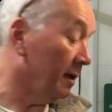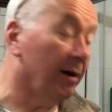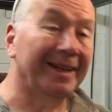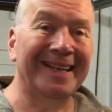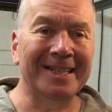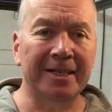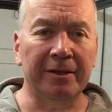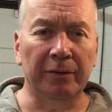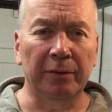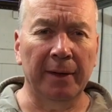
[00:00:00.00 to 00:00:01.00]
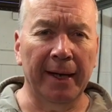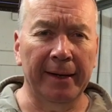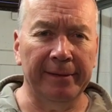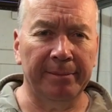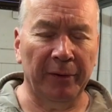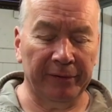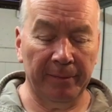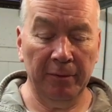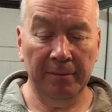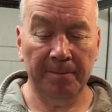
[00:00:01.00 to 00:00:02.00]
identical as
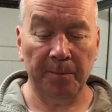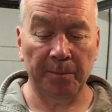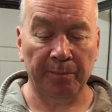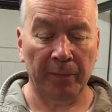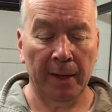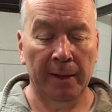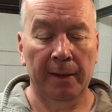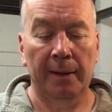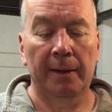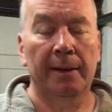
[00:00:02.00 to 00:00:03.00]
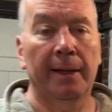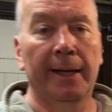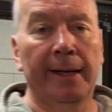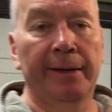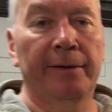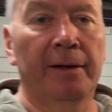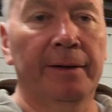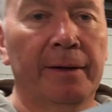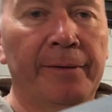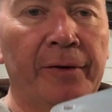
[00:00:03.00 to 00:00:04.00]
possible. And I
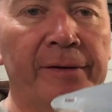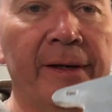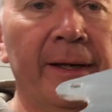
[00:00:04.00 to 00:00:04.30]
don't know if you can see